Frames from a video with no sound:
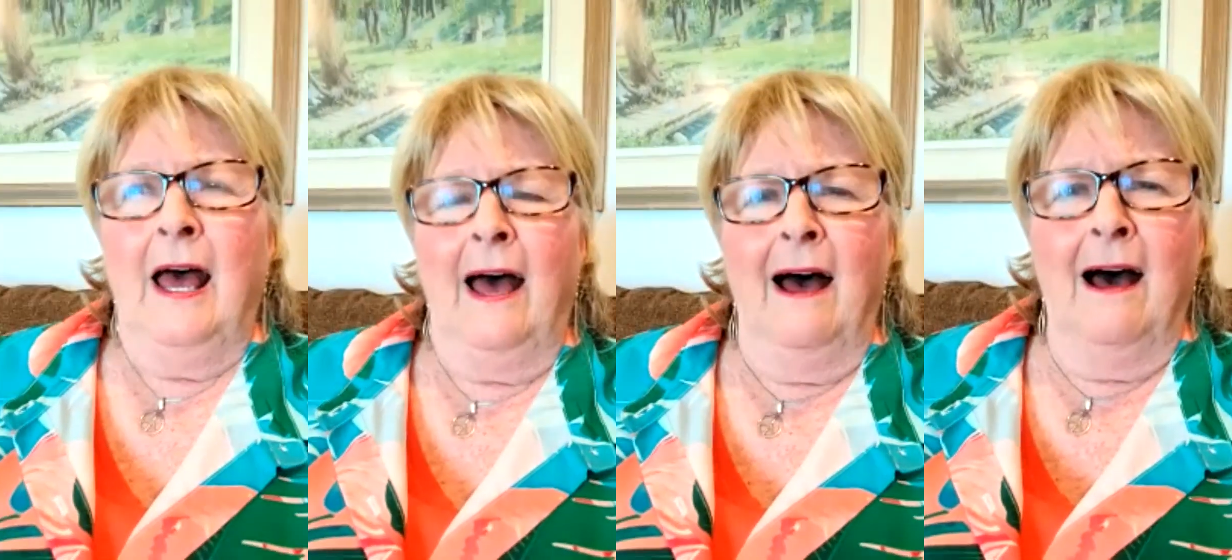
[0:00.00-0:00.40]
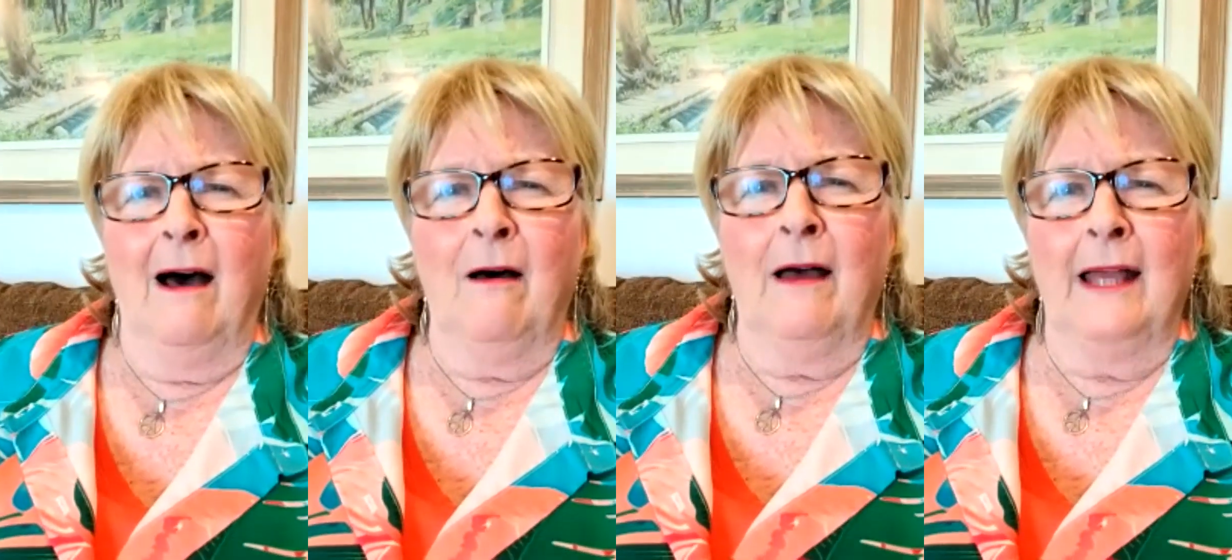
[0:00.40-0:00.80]

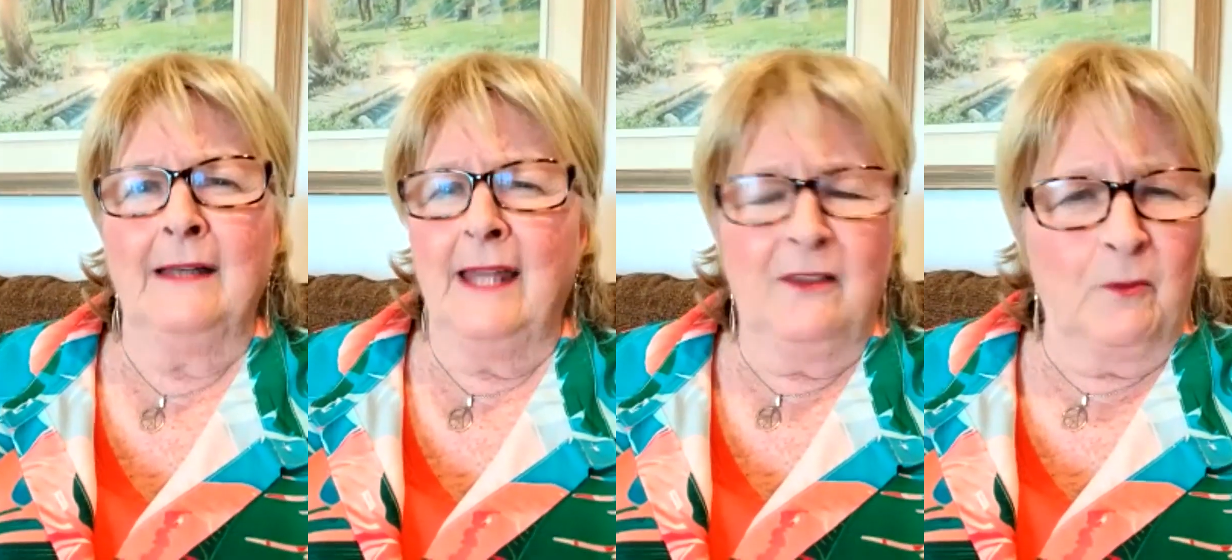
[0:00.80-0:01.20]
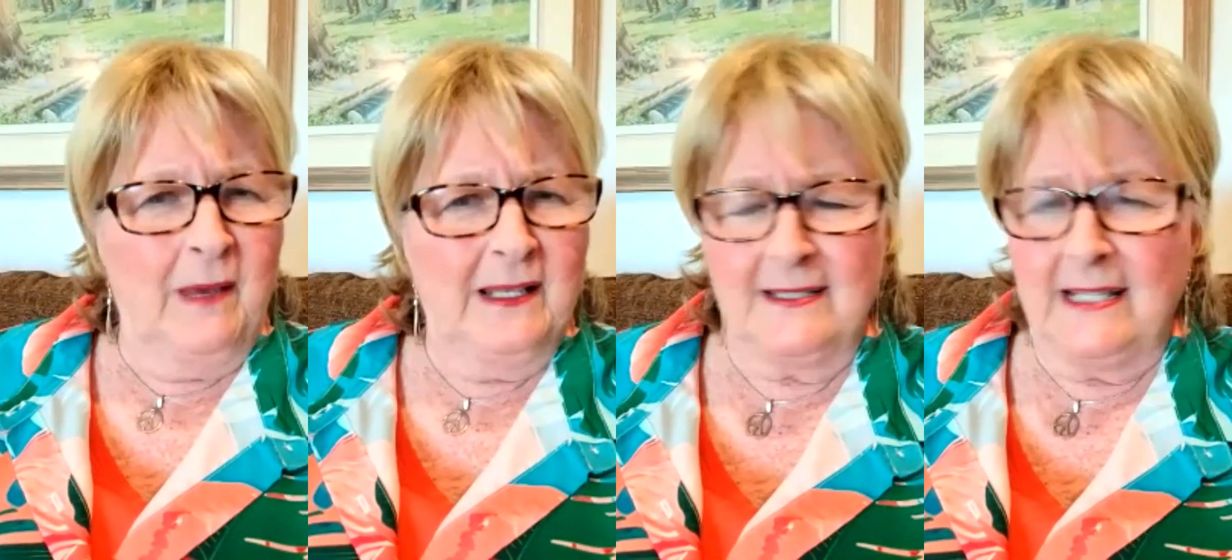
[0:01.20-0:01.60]
and take the
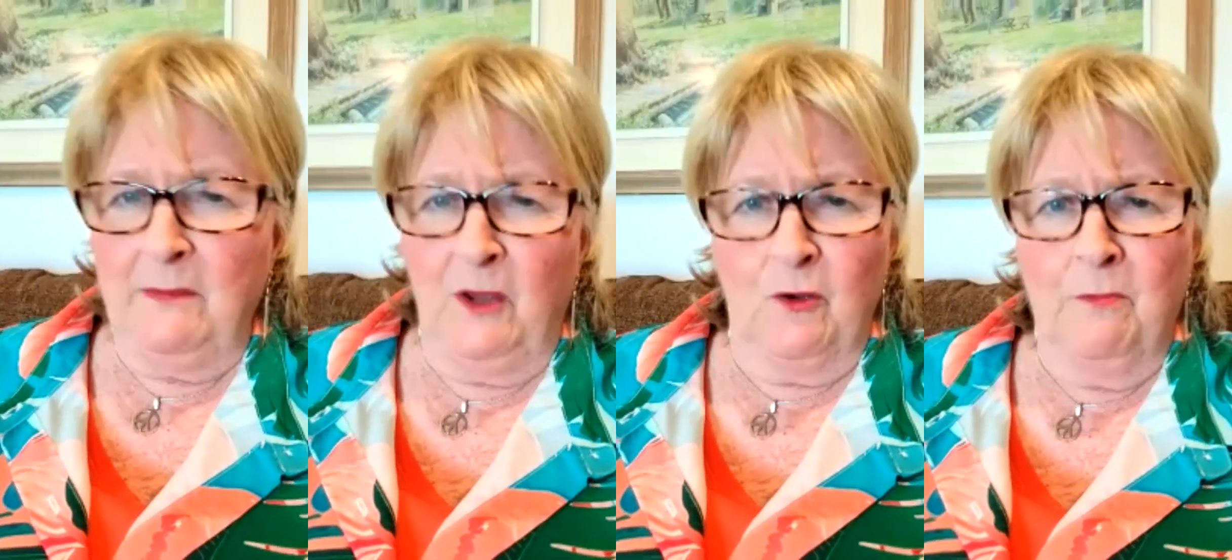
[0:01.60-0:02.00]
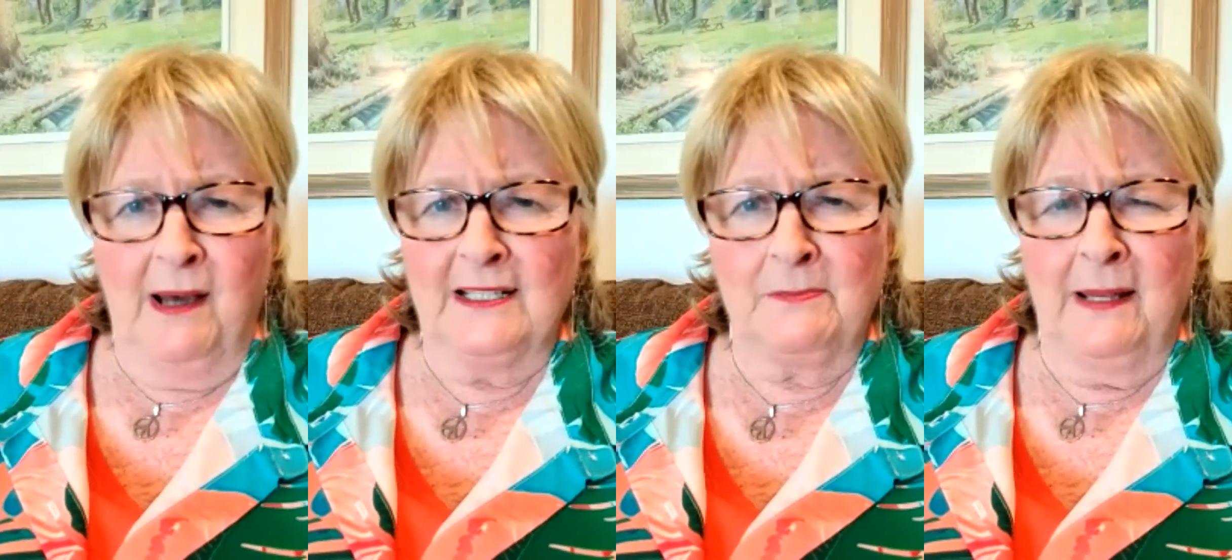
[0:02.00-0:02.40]
best team you can
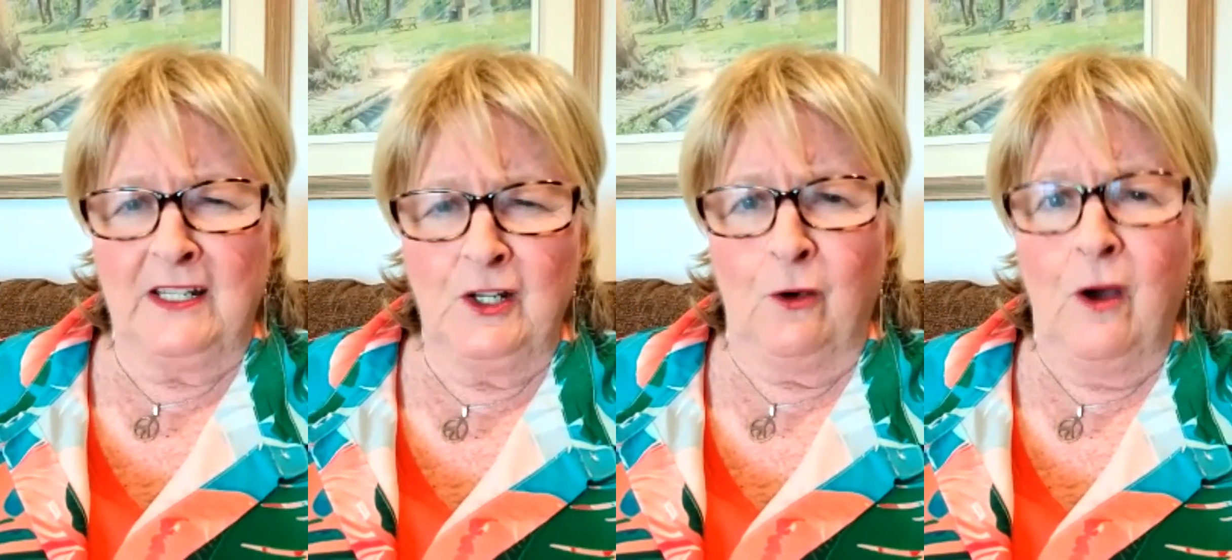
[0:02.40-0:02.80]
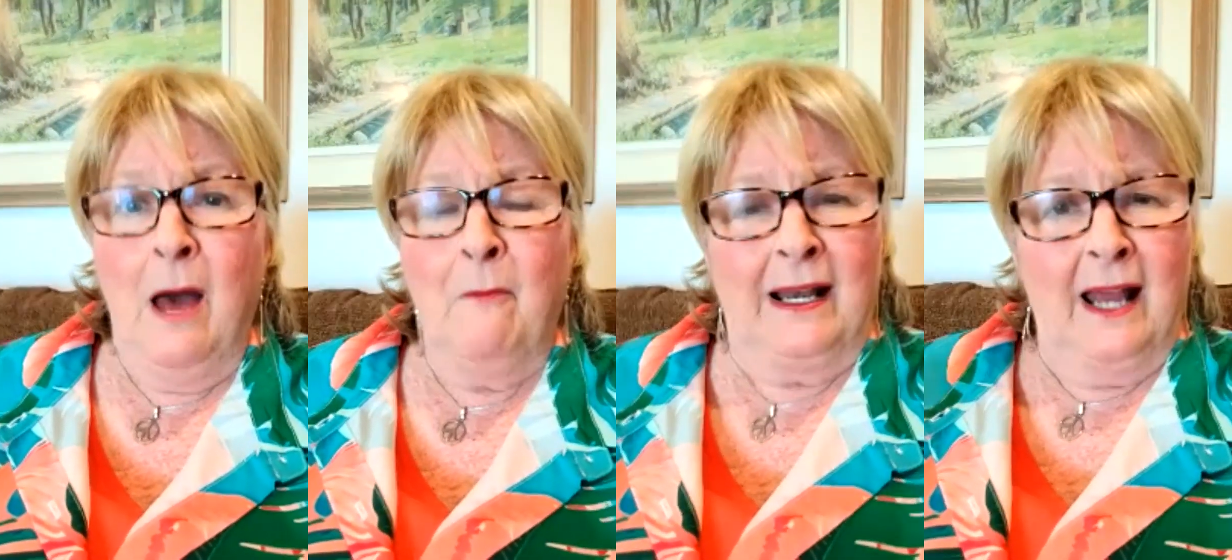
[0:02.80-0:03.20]
possibly do.
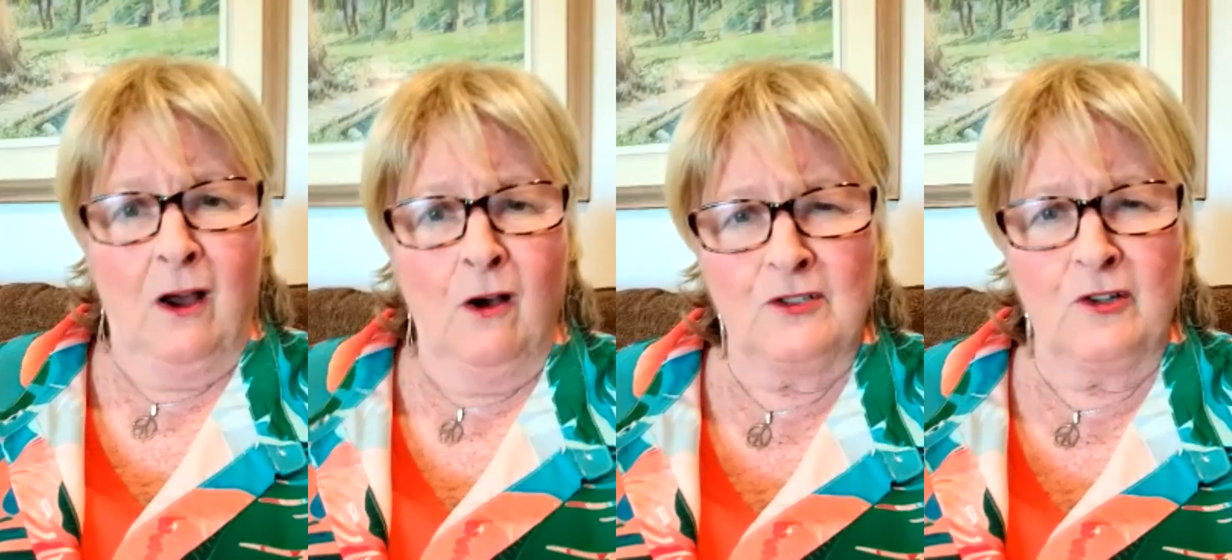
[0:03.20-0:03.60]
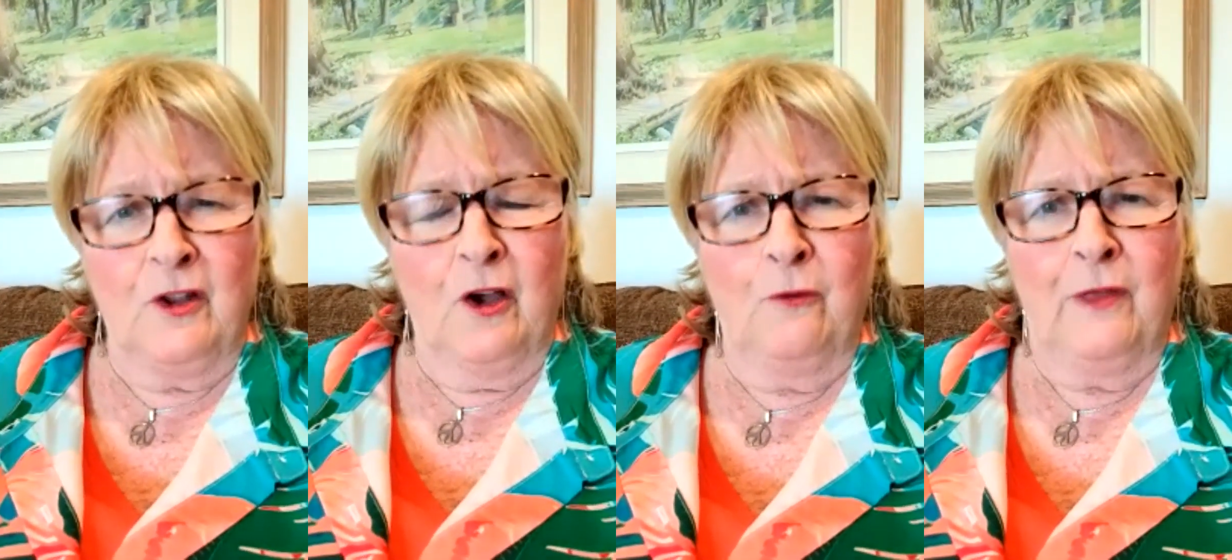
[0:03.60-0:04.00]
But I also
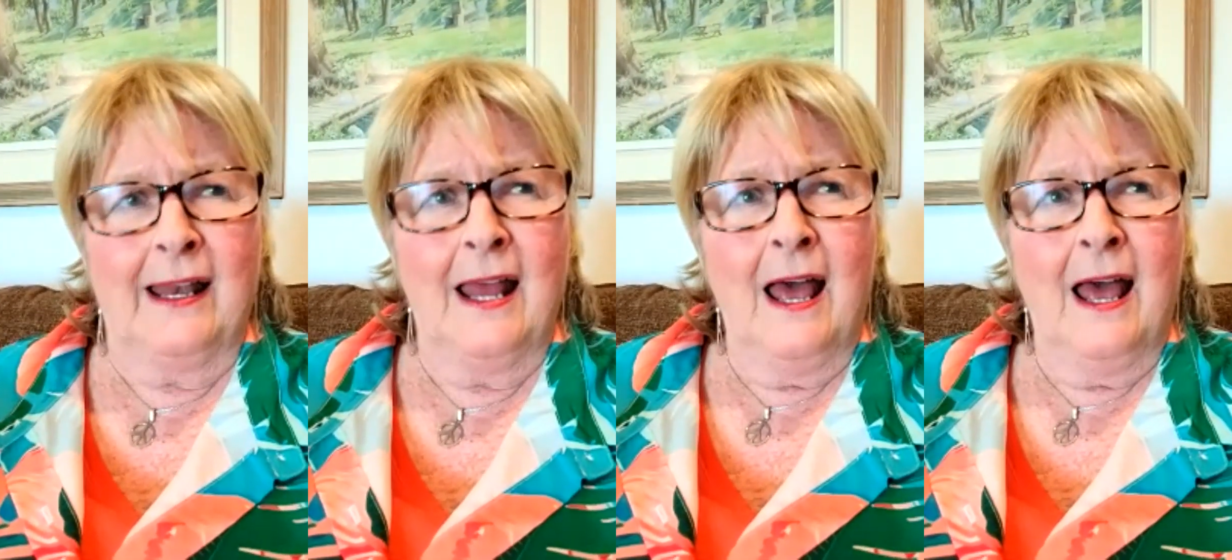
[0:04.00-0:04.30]
know that